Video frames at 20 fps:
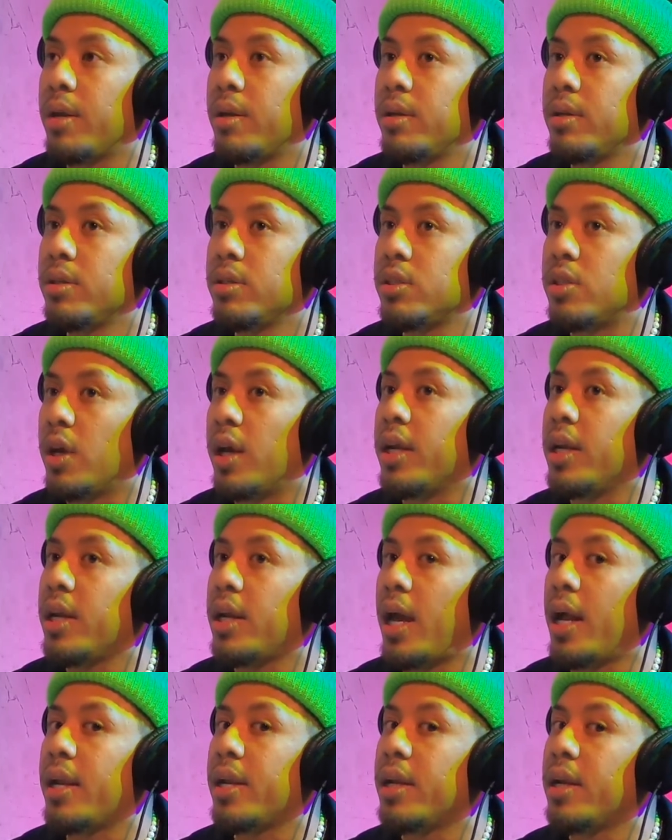Yeah. So I
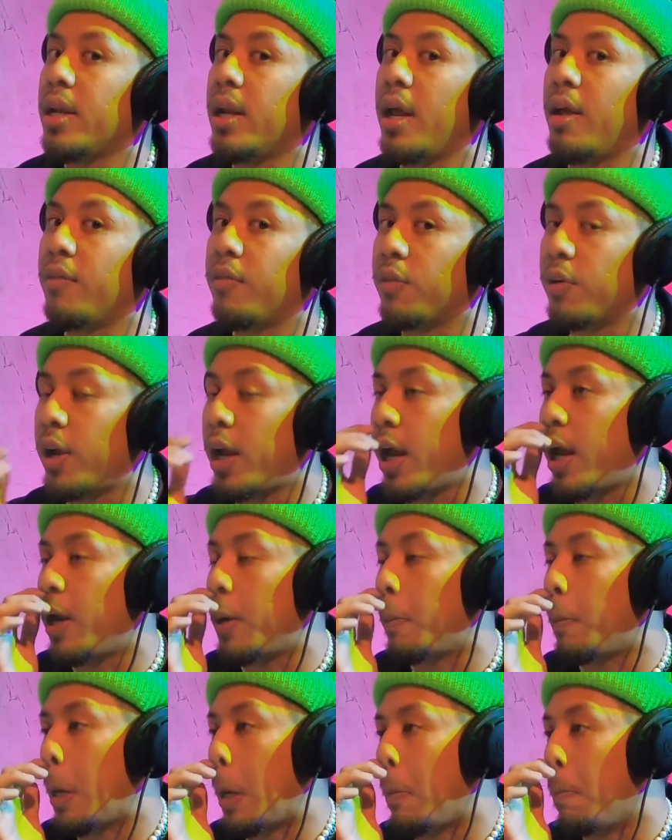didn't ever
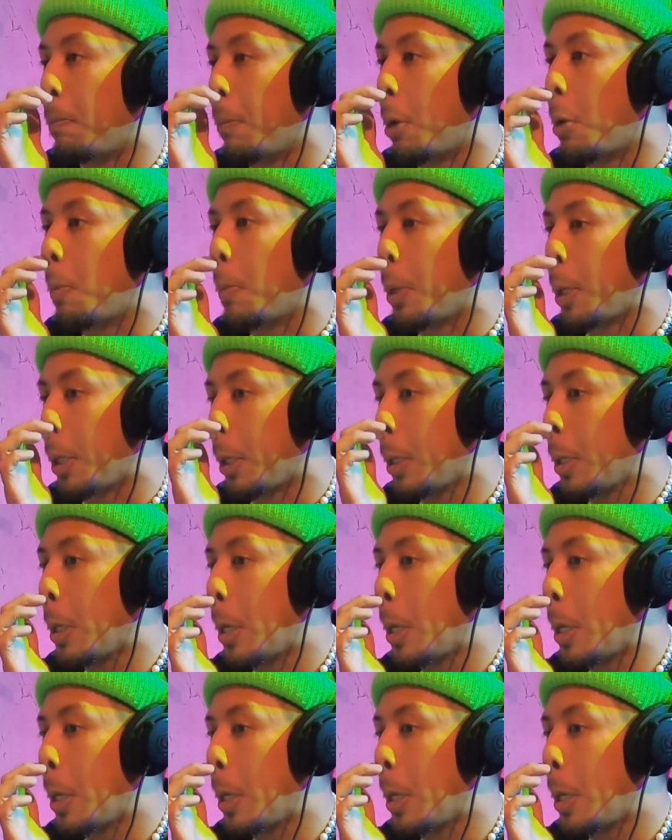had a moment.